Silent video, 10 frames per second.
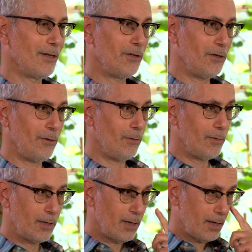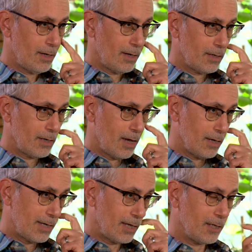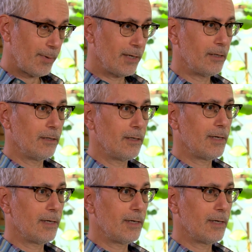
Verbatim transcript: to uh, take these places to